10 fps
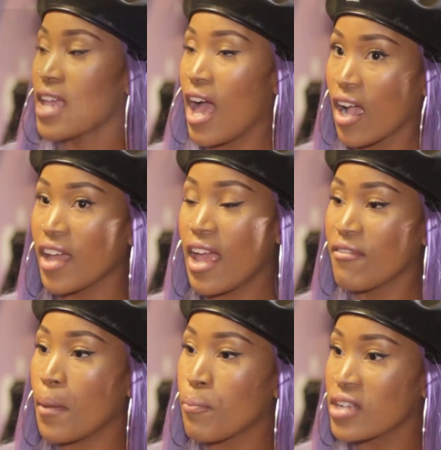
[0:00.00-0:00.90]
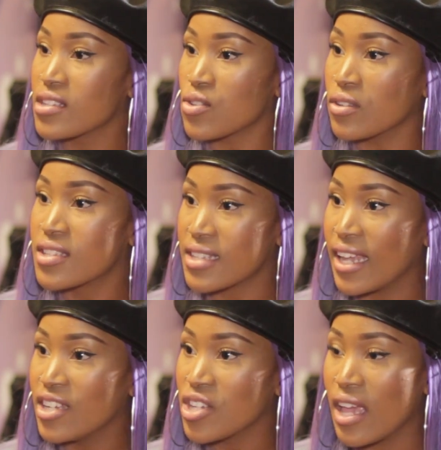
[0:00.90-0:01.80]
to kind of have that presence on
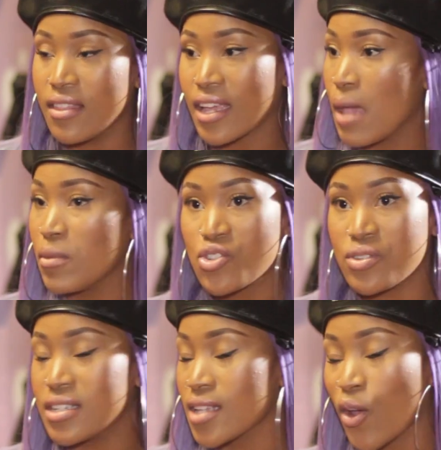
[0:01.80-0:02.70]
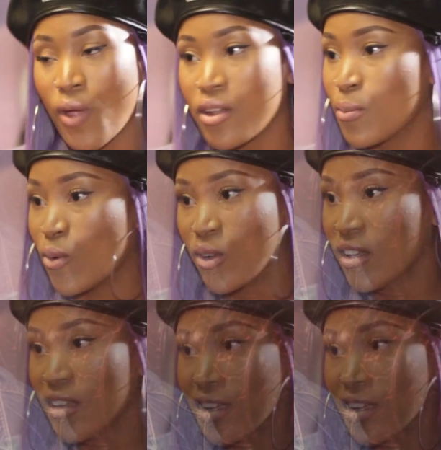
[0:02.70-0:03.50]
stage. And the chemistry is incredible.